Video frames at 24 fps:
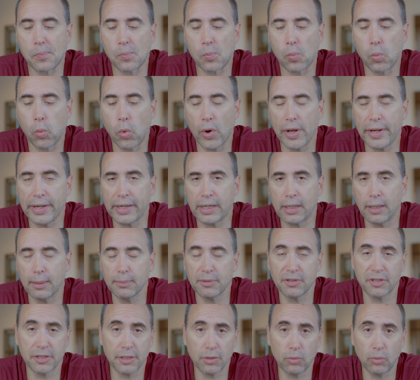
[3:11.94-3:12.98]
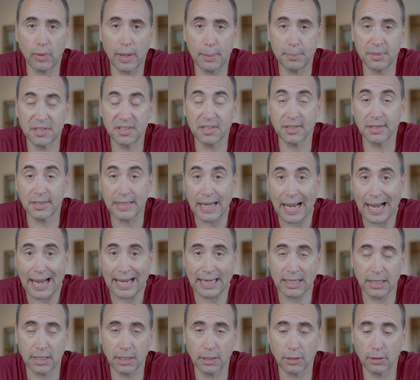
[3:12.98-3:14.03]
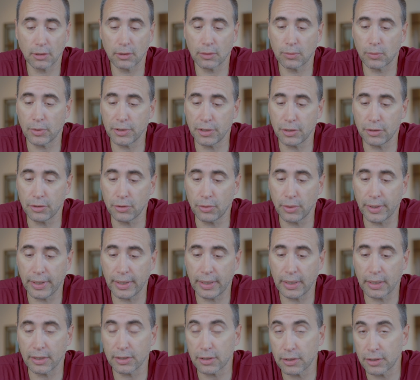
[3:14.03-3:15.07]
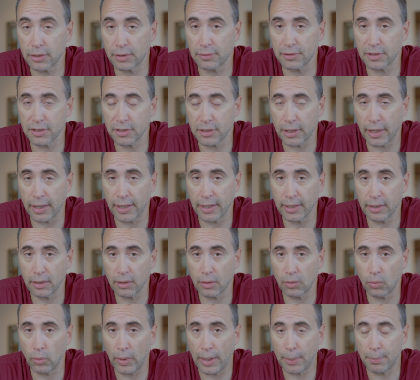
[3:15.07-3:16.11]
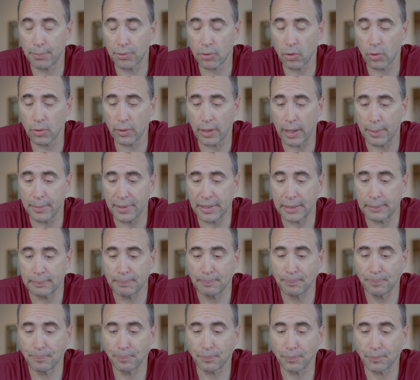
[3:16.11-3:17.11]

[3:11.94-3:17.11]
when it comes to the web stack, when you're doing server side web programming,